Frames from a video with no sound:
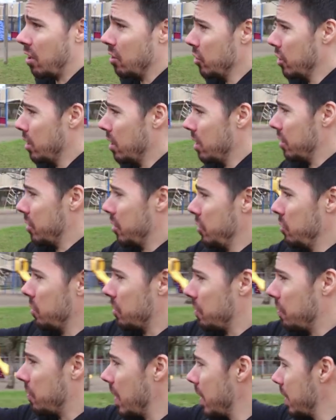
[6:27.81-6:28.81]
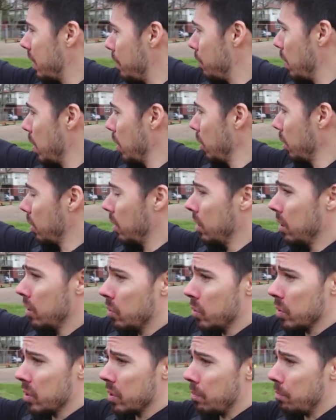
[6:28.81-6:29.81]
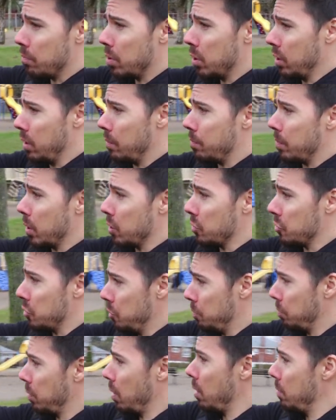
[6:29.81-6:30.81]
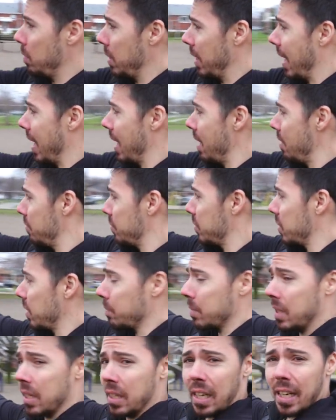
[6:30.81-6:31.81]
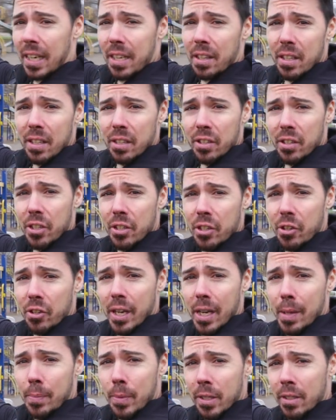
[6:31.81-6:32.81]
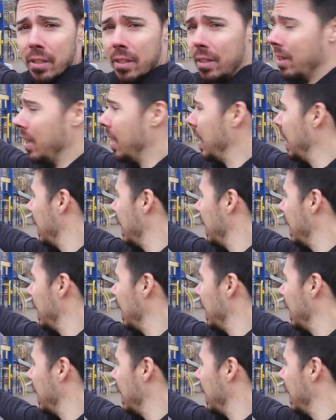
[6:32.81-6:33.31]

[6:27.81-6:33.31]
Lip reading: All you gotta do is find a park with some pull-up bars. You probably have something like this in your neighborhood.